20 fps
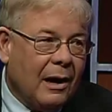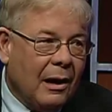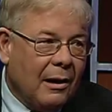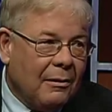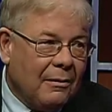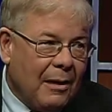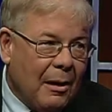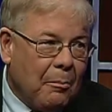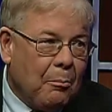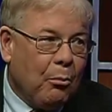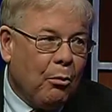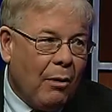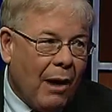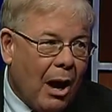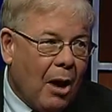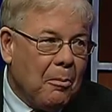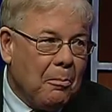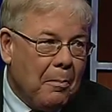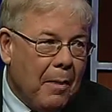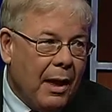out of that
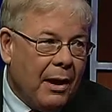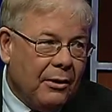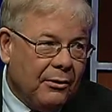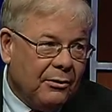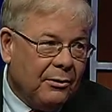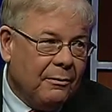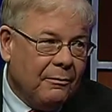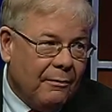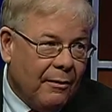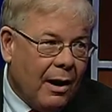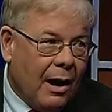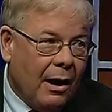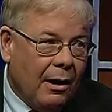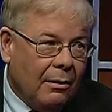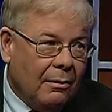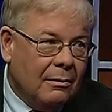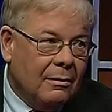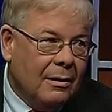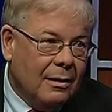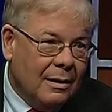brown medicine
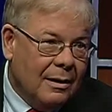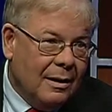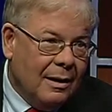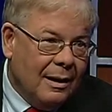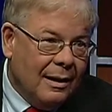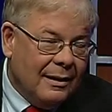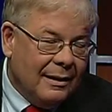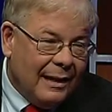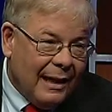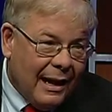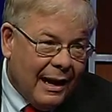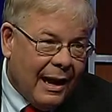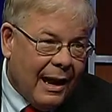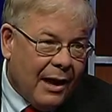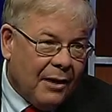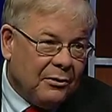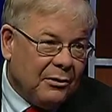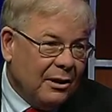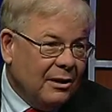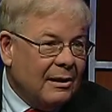vial that
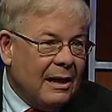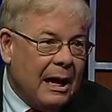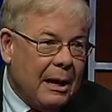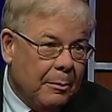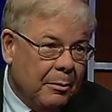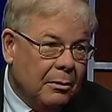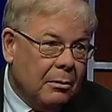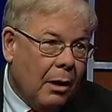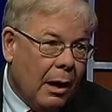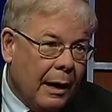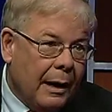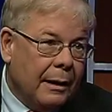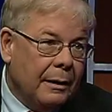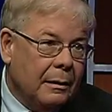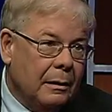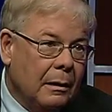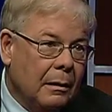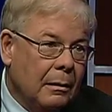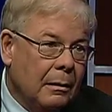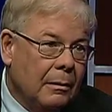has a label on it,
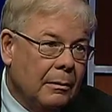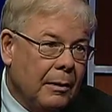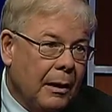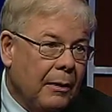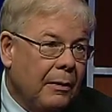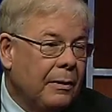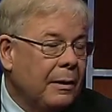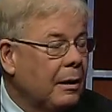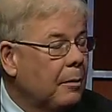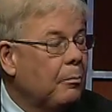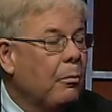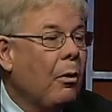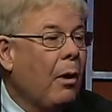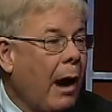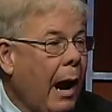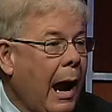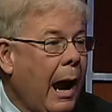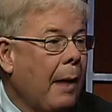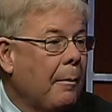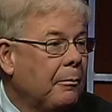they think
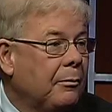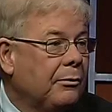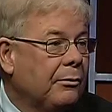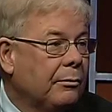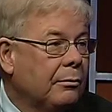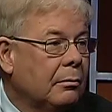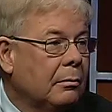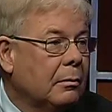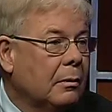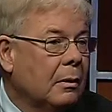perhaps